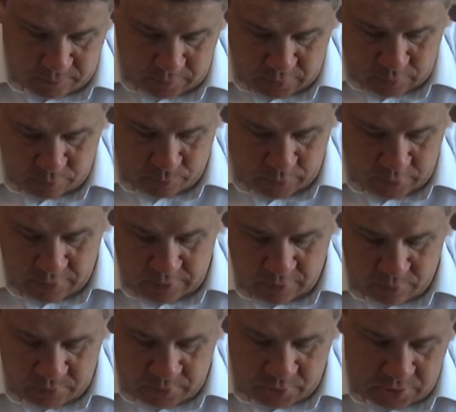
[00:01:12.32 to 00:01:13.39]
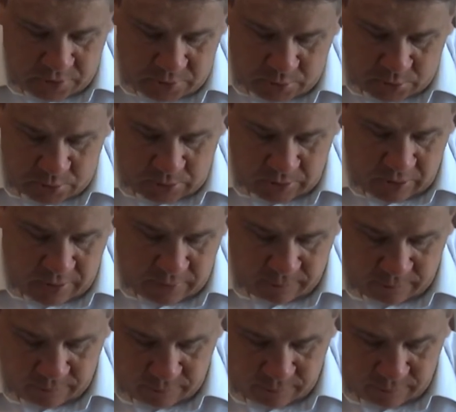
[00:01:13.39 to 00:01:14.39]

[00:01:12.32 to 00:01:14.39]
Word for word: Compare that with Jesus' life.